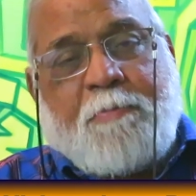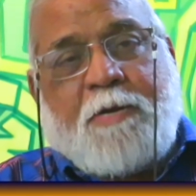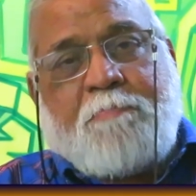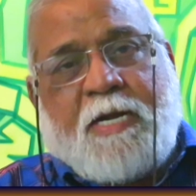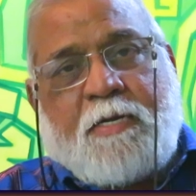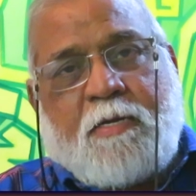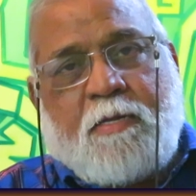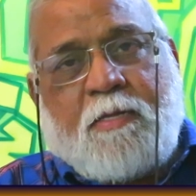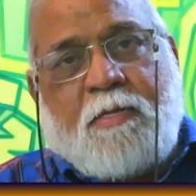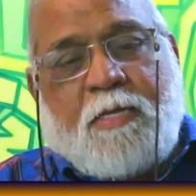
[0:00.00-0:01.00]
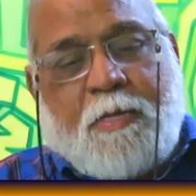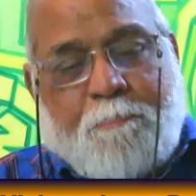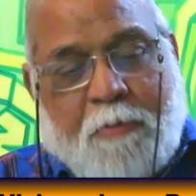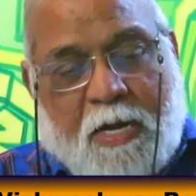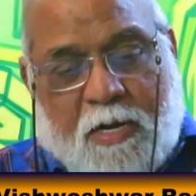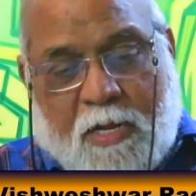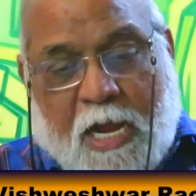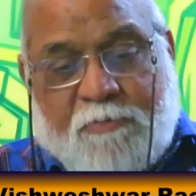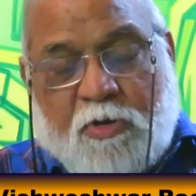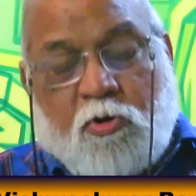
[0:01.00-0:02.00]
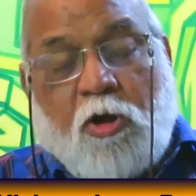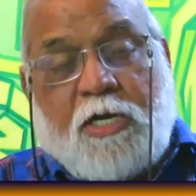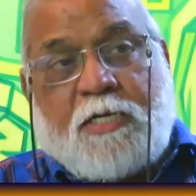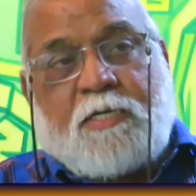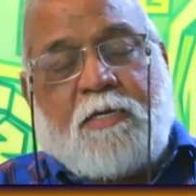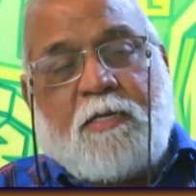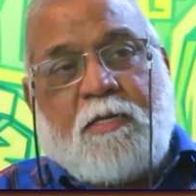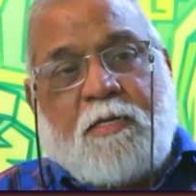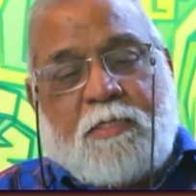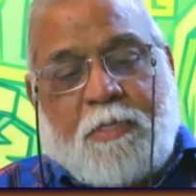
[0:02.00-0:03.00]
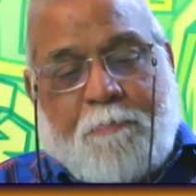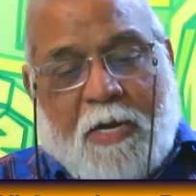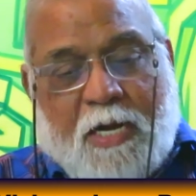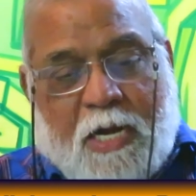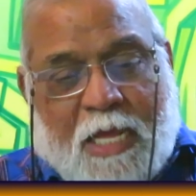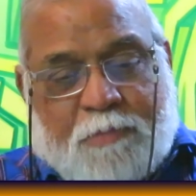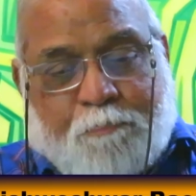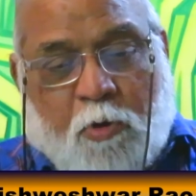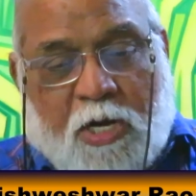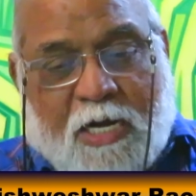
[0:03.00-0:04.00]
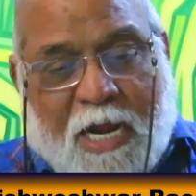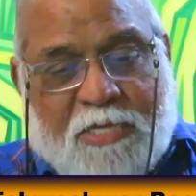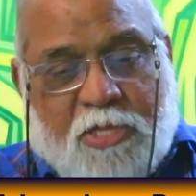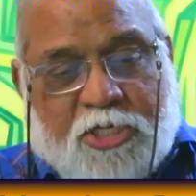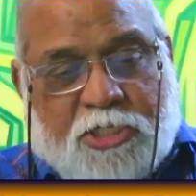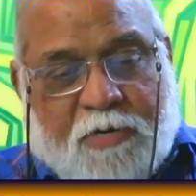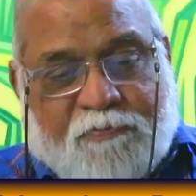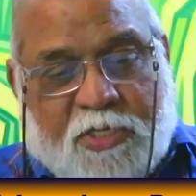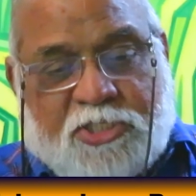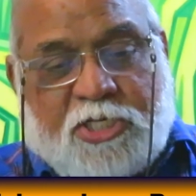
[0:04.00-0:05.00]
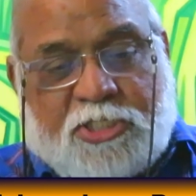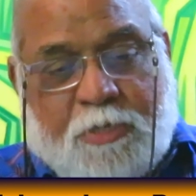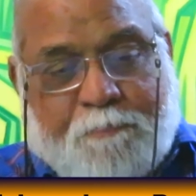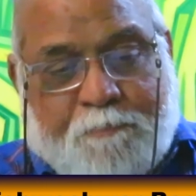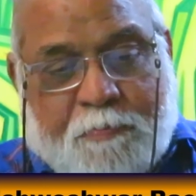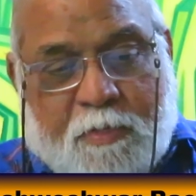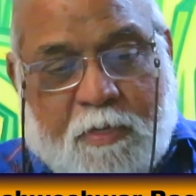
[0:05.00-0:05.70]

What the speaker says: Amendment Bill. I will call it the bill as Polarization of Citizenship